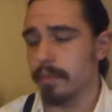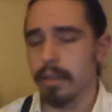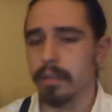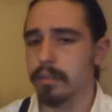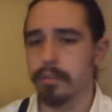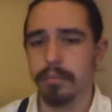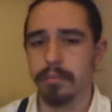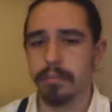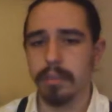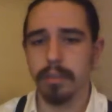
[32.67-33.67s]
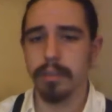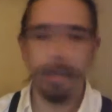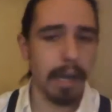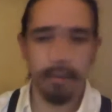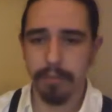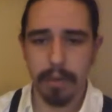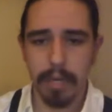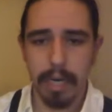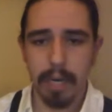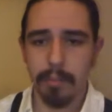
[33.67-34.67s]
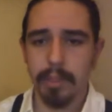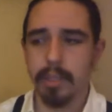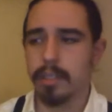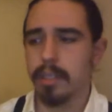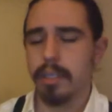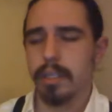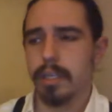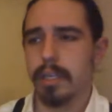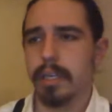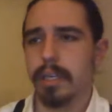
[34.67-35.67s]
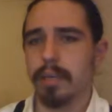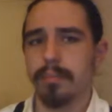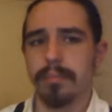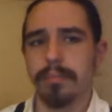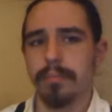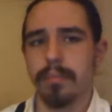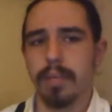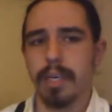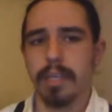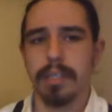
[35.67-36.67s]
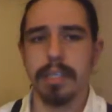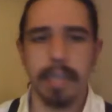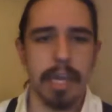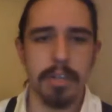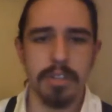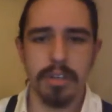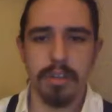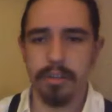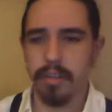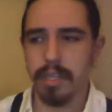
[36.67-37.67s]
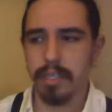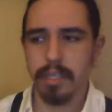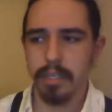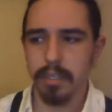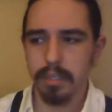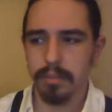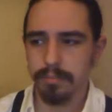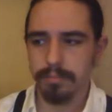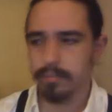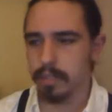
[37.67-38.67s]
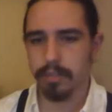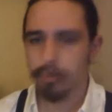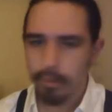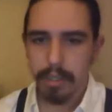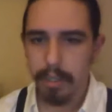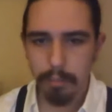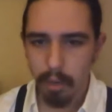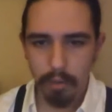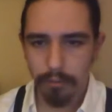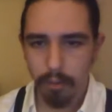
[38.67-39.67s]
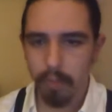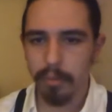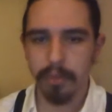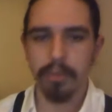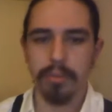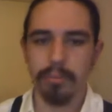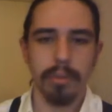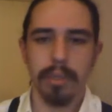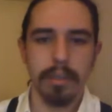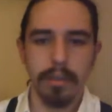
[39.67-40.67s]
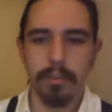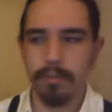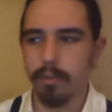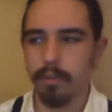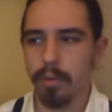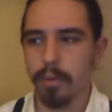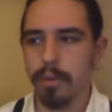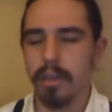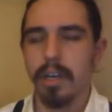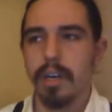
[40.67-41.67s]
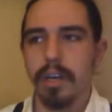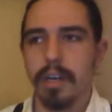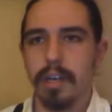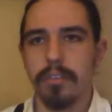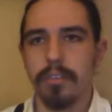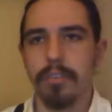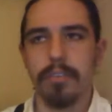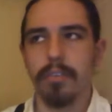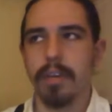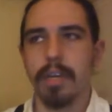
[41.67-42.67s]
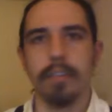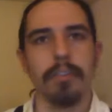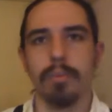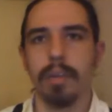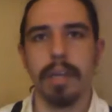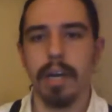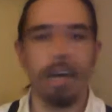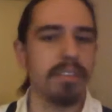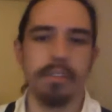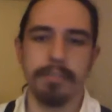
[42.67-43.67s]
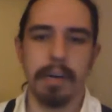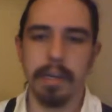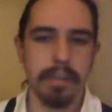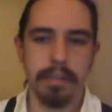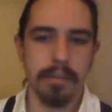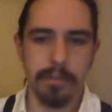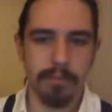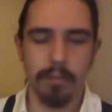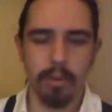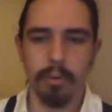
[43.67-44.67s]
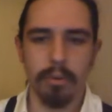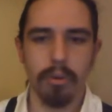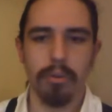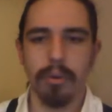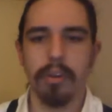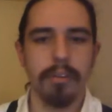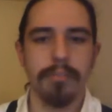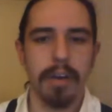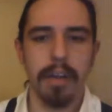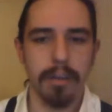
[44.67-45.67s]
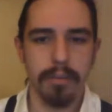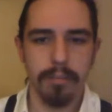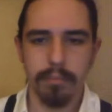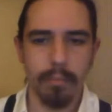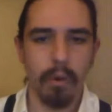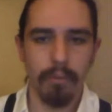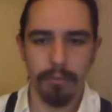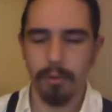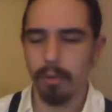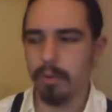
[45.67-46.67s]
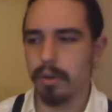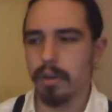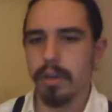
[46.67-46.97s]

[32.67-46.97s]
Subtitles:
They're not very hoppy. On the occasion that they're really malt forward or really yeast forward, it's a really undefined yeast forward or an undefined malt forward.